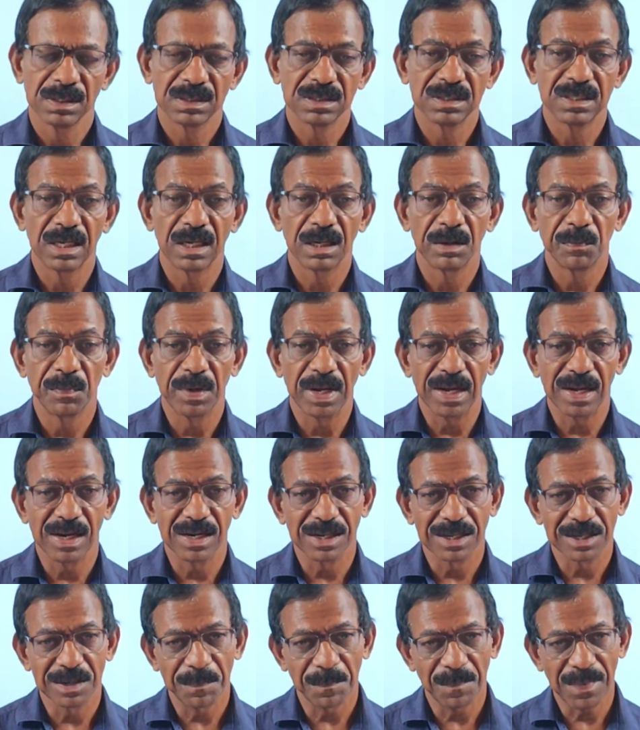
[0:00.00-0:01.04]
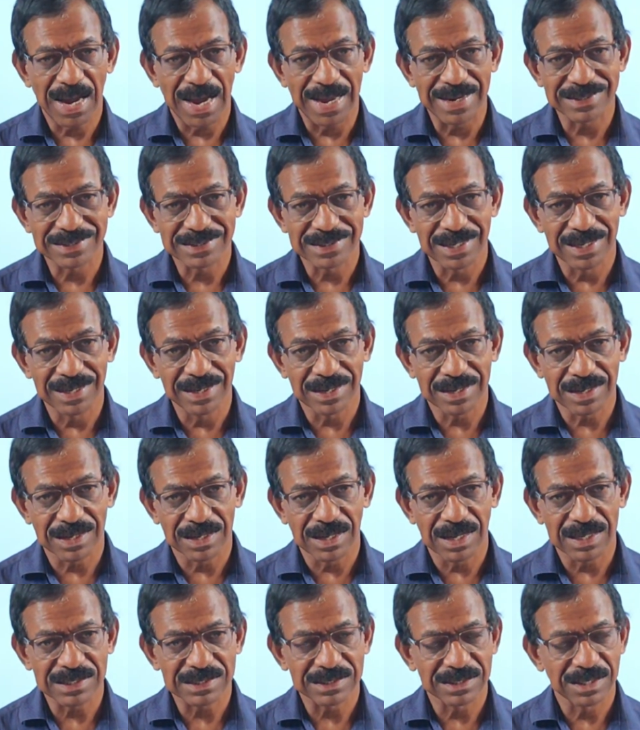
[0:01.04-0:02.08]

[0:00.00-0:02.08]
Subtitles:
germanium and silicon are